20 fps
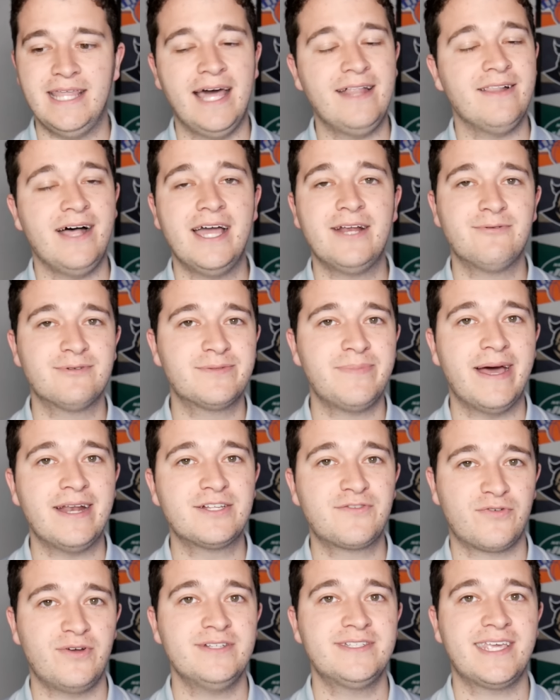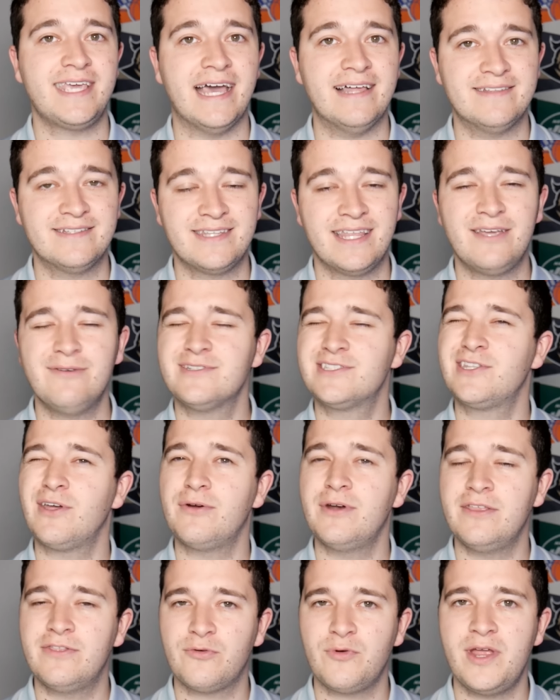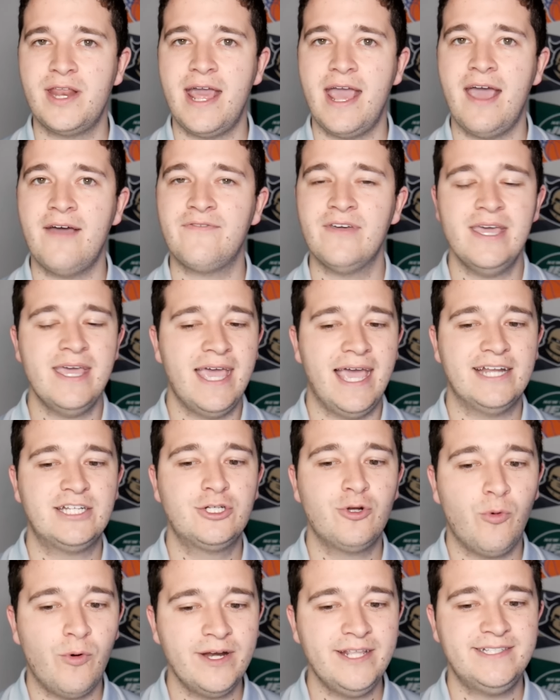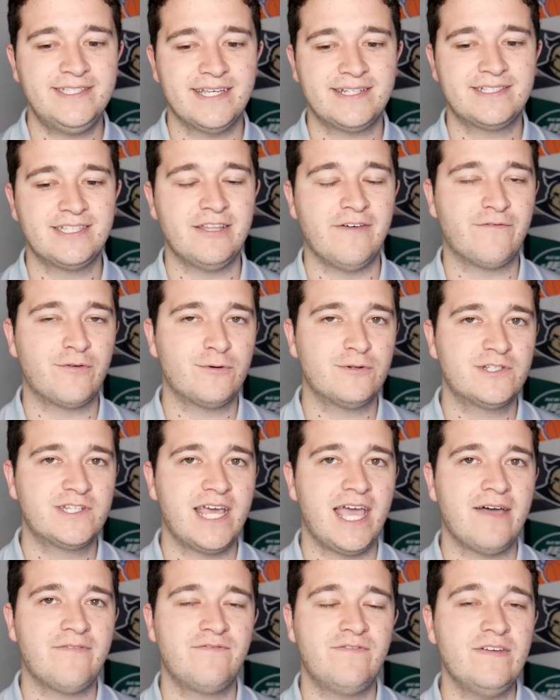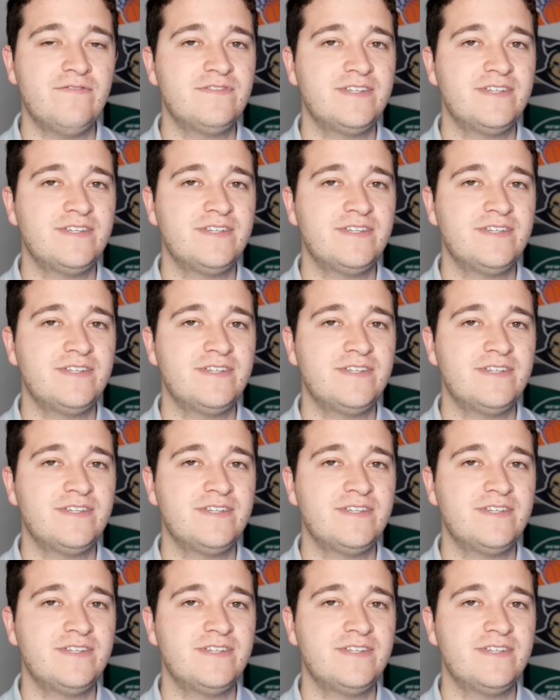and that line was about as free as it gets. I think it was 33.5, had 26 in the first half,